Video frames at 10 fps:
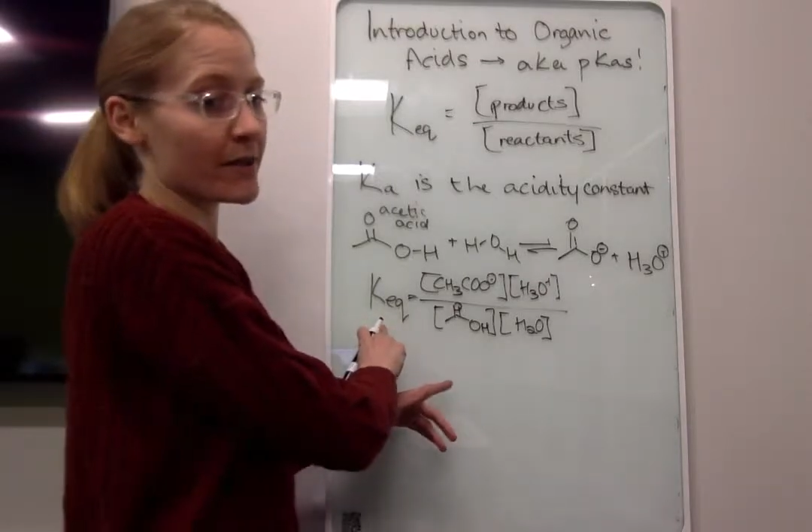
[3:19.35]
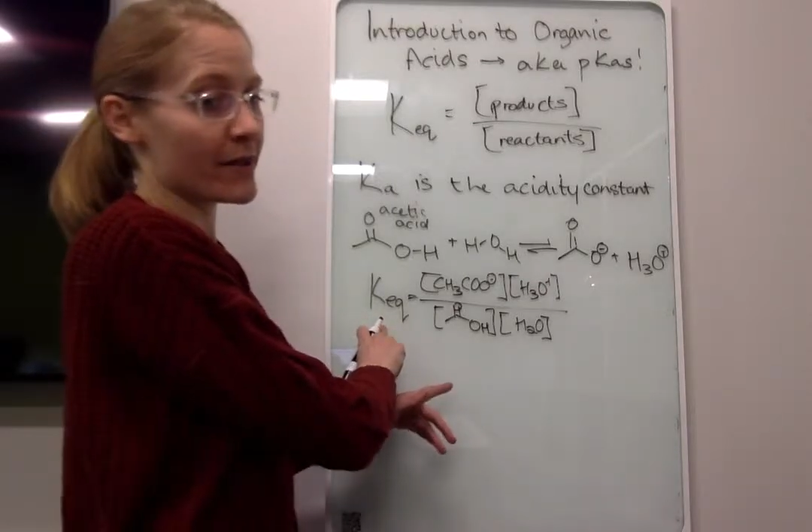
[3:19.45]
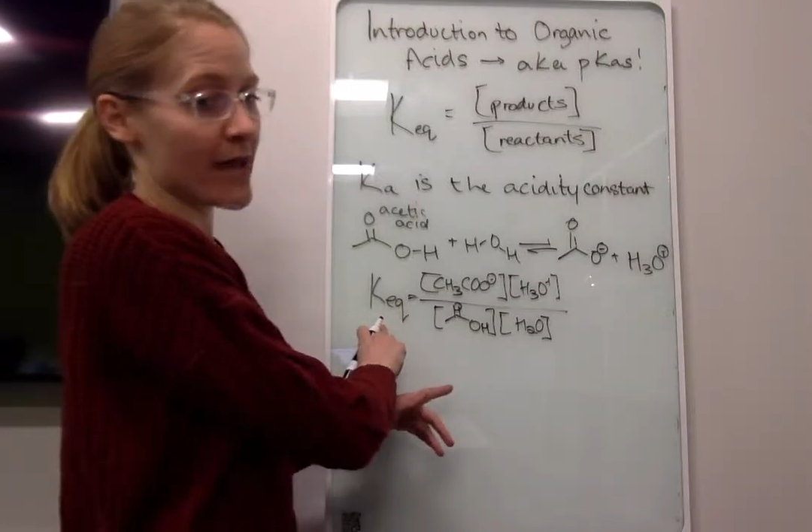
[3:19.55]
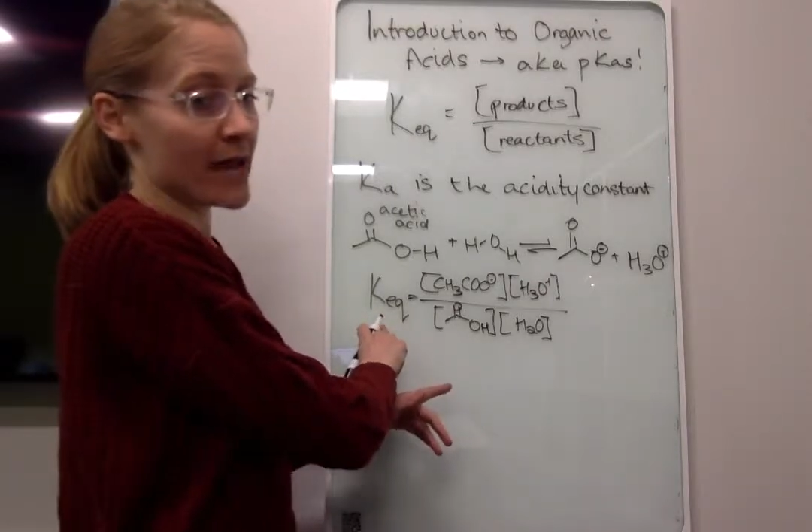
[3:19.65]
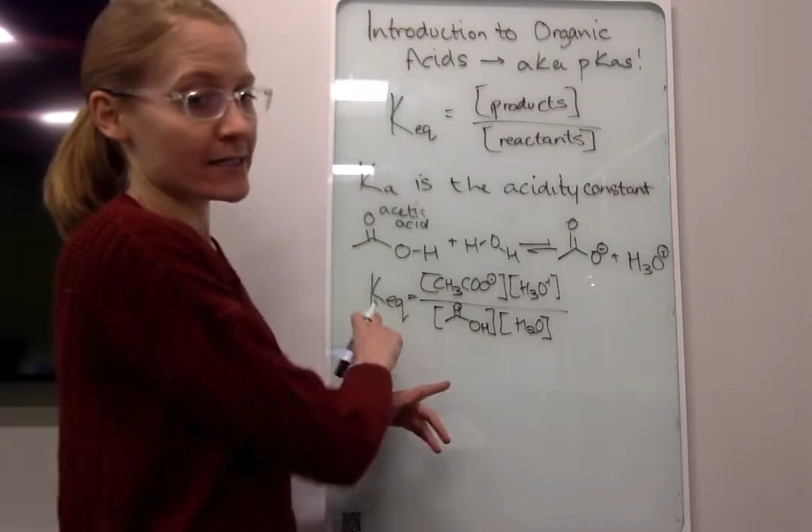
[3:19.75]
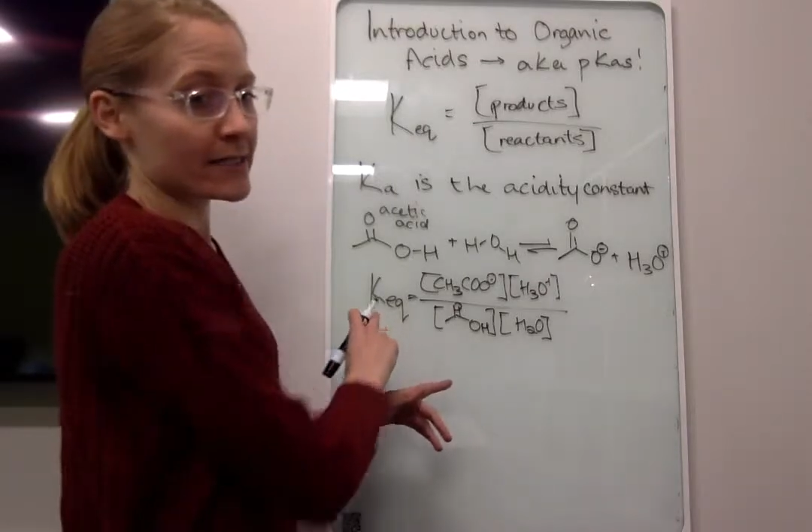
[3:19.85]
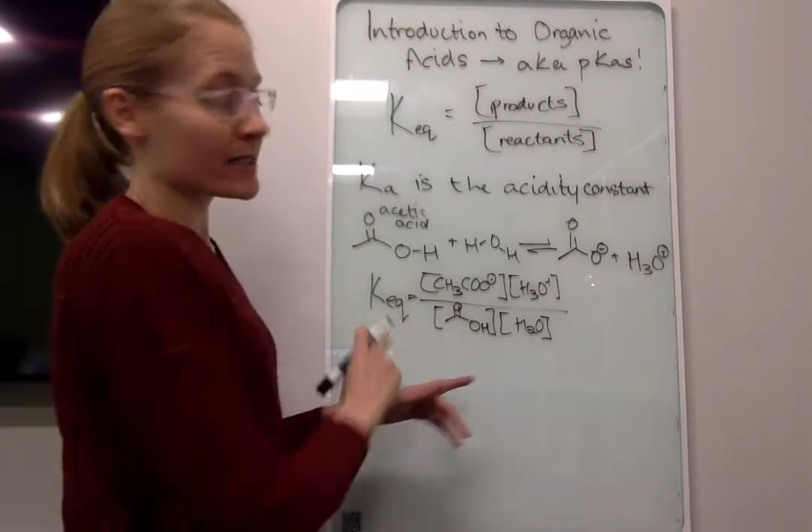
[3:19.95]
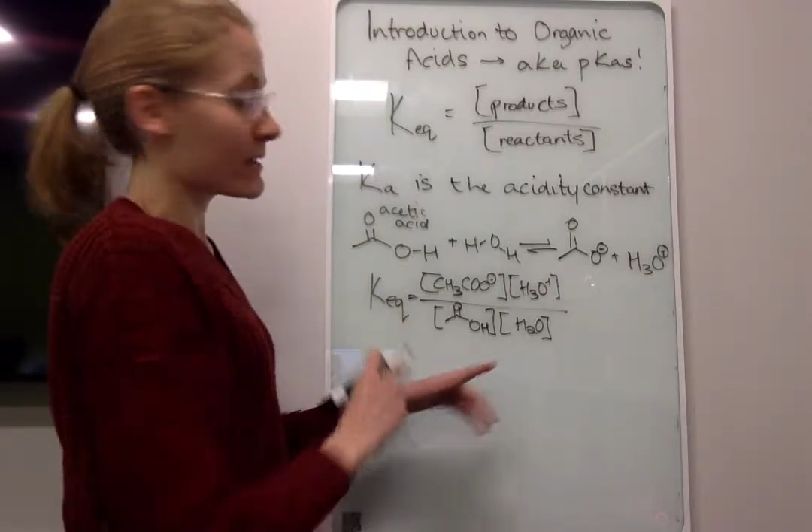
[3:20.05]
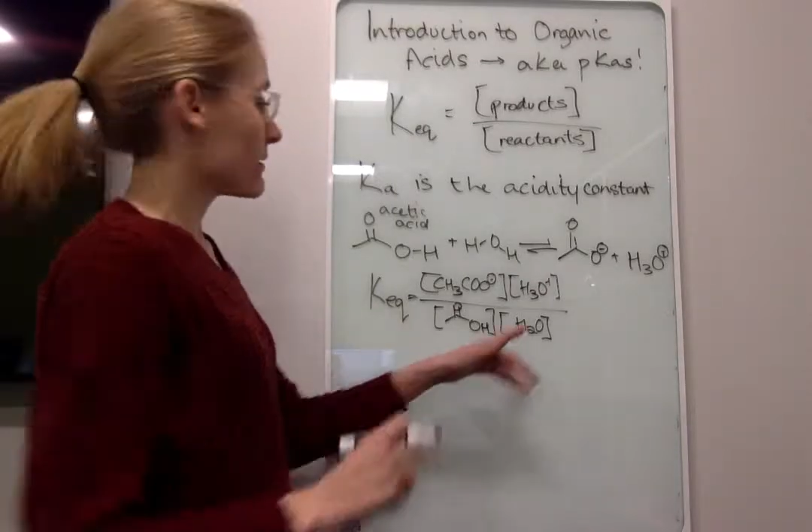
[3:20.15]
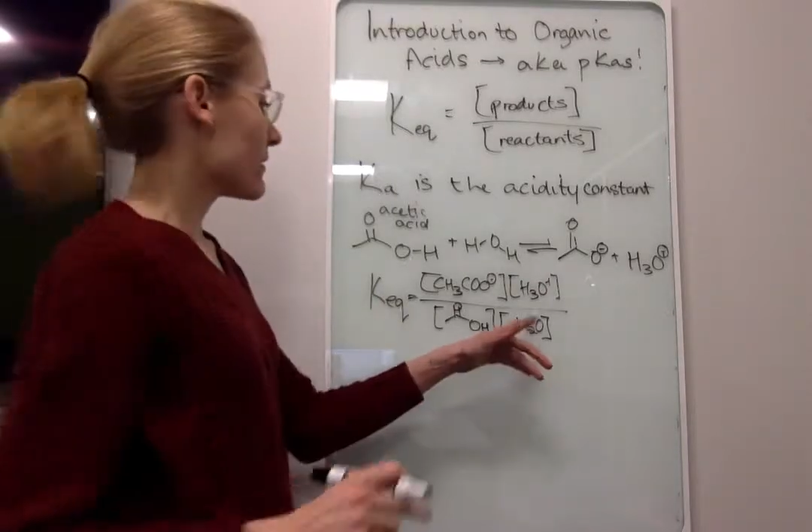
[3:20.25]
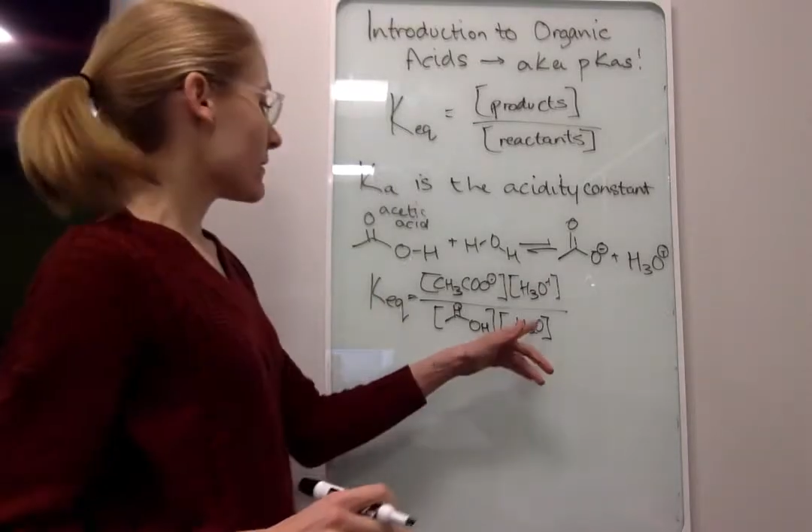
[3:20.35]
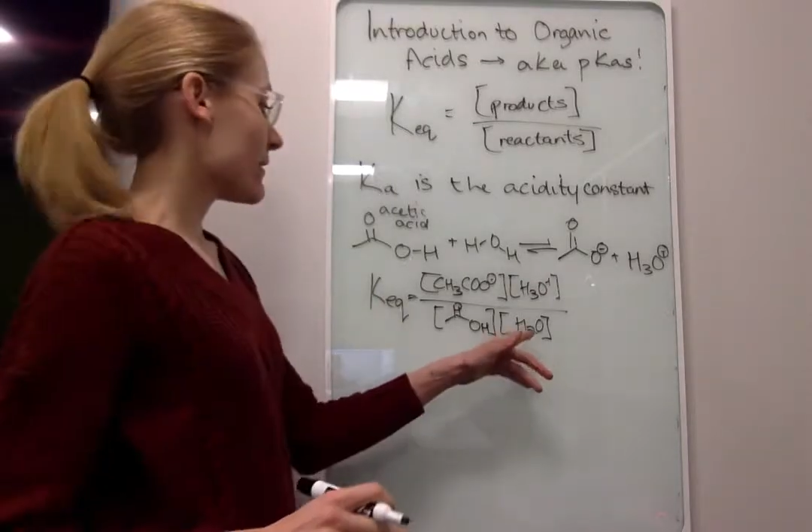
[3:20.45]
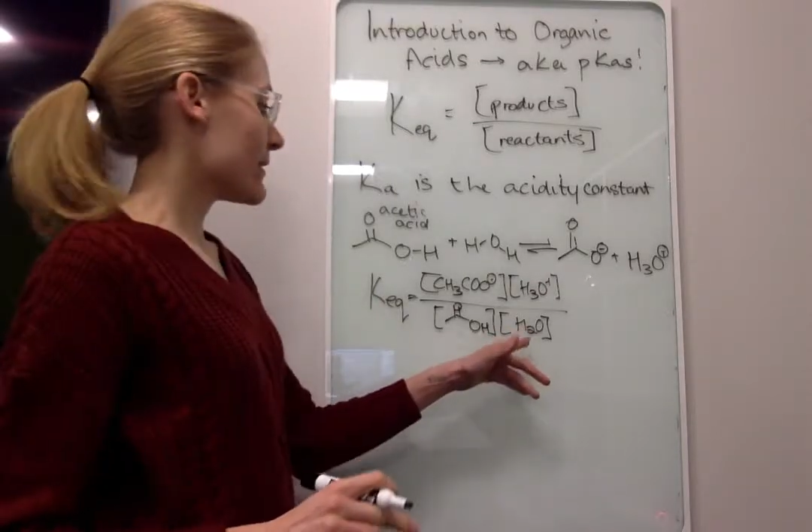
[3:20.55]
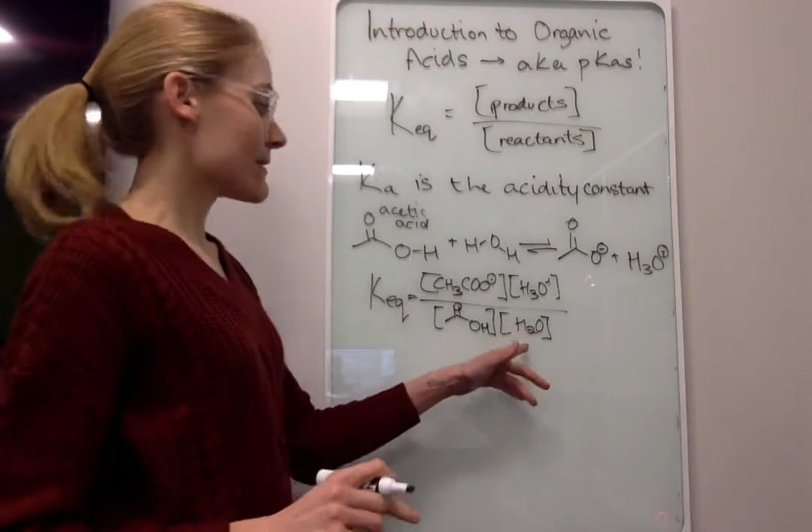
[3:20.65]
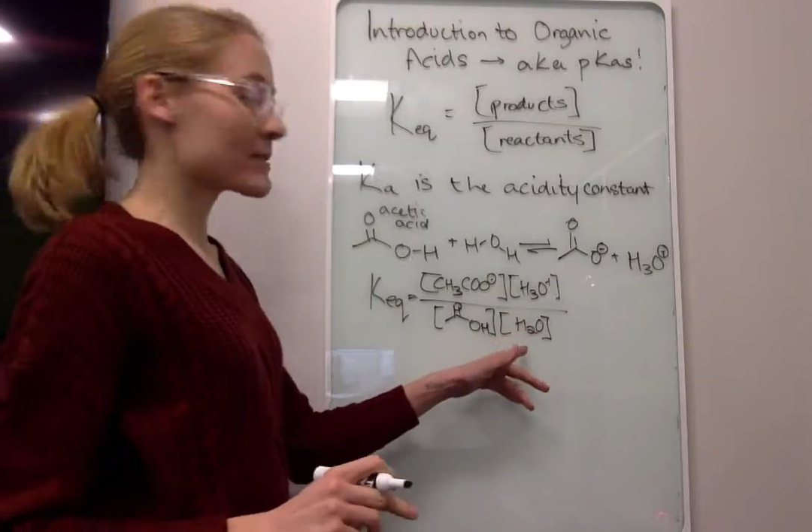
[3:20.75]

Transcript: that this